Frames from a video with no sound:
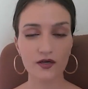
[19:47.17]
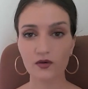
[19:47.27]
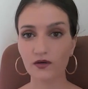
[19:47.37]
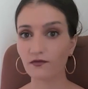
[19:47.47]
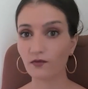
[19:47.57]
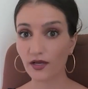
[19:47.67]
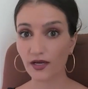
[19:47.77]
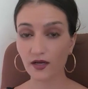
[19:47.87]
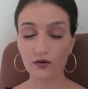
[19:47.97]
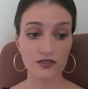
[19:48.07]
it or
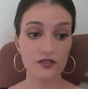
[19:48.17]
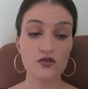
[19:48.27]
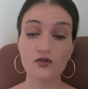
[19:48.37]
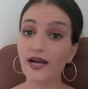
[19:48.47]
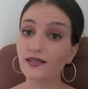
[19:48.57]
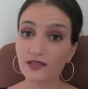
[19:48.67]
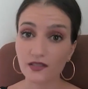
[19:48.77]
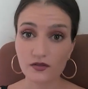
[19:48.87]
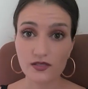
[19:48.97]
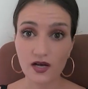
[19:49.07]
avoiding it or distracting
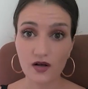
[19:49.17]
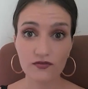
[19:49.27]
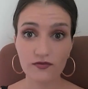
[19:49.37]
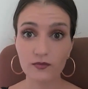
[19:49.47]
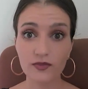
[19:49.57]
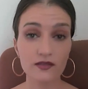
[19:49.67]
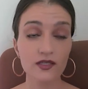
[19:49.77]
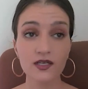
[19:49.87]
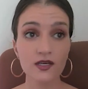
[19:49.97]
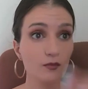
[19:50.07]
yourself from it